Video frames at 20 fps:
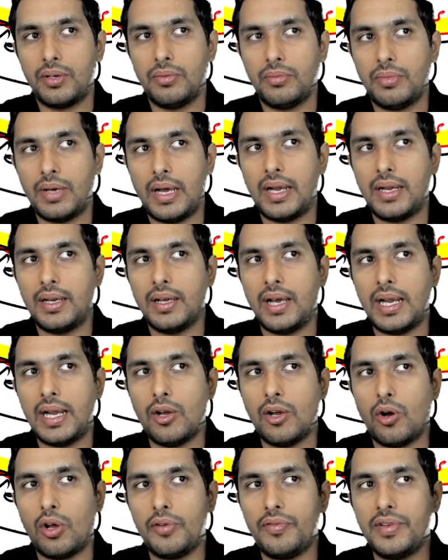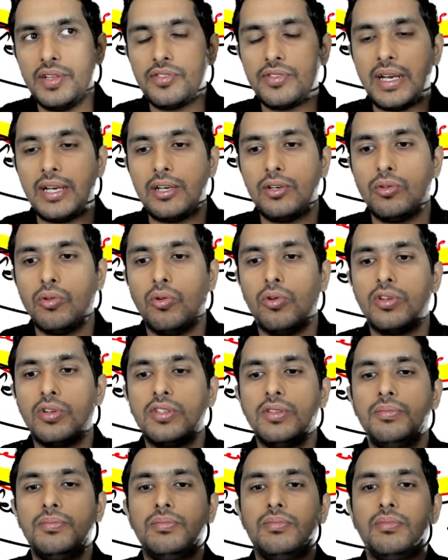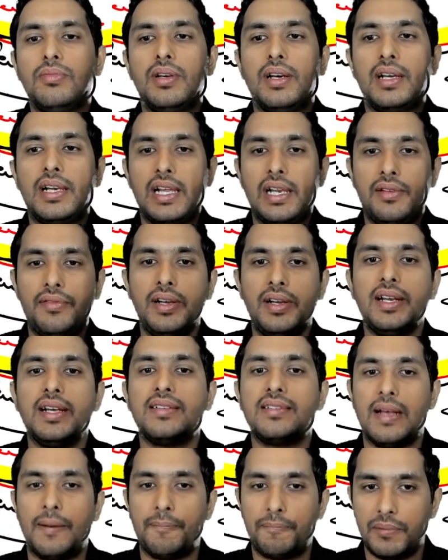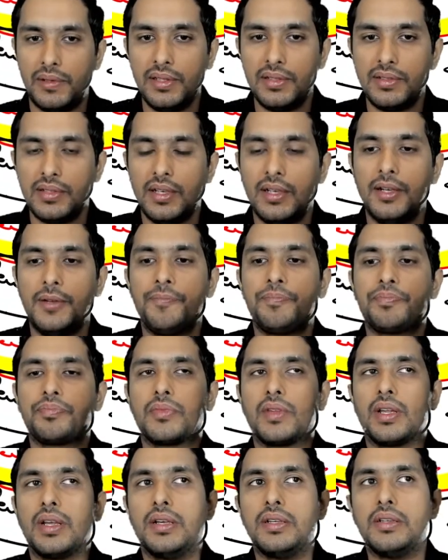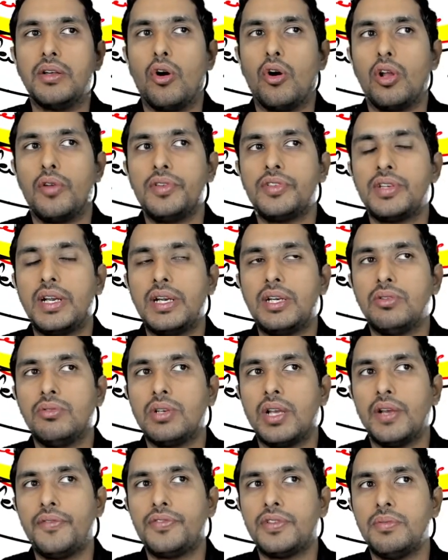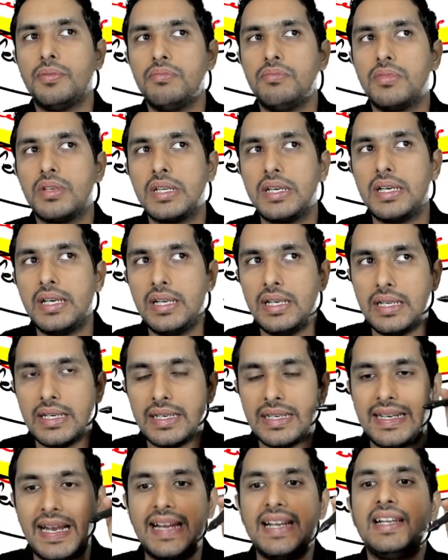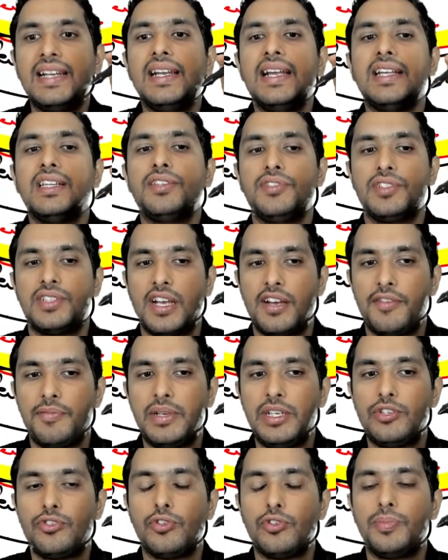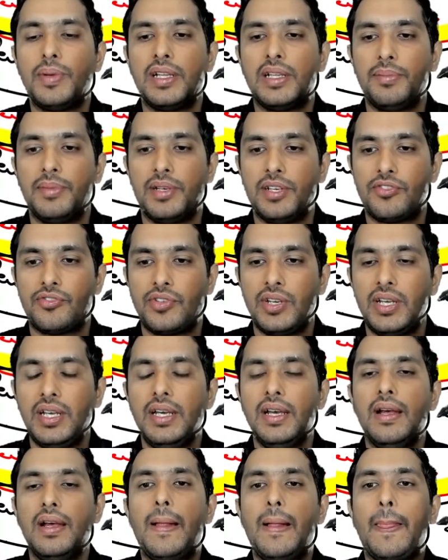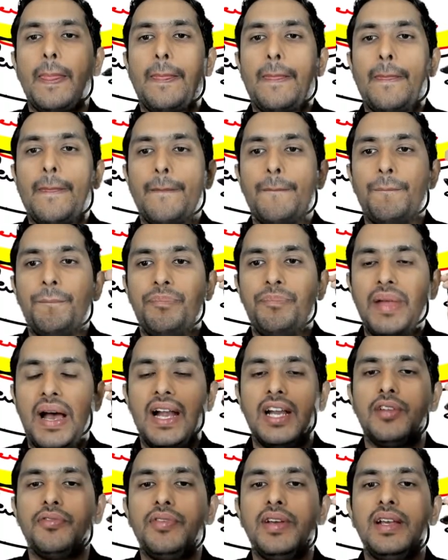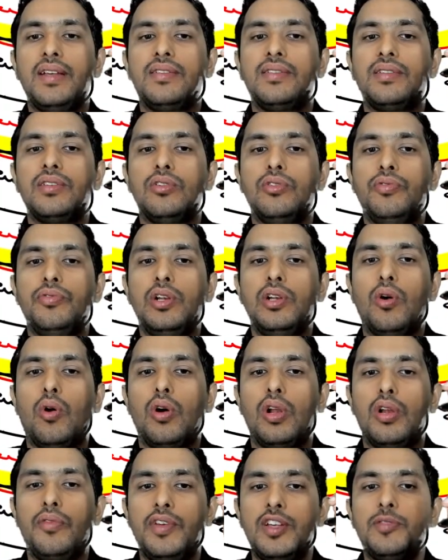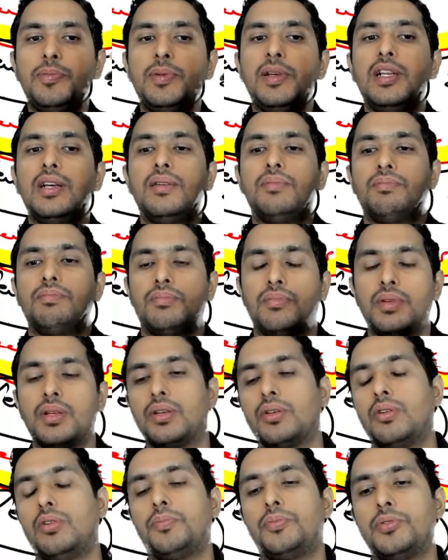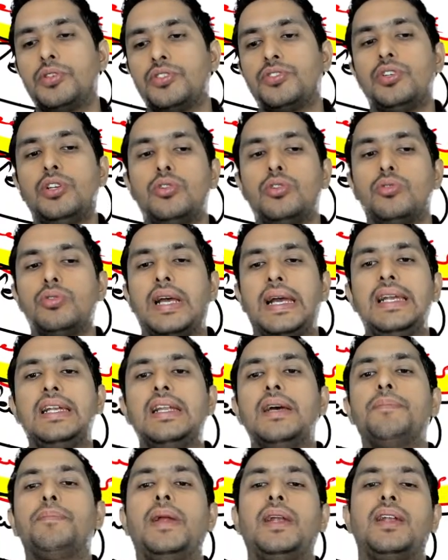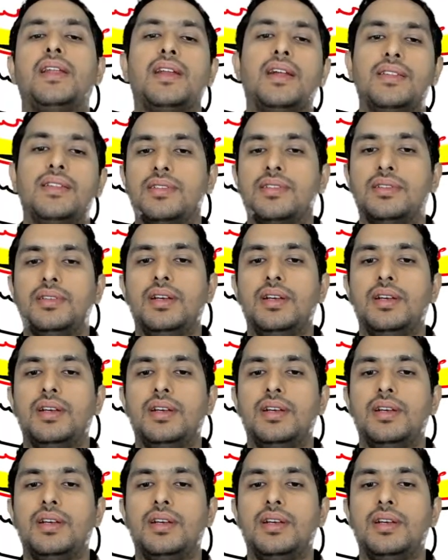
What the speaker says: And always try to quote some relevant examples. Always try to give some real guidelines which have been issued by the ministry. That ways you will always be in a position to write a better answer.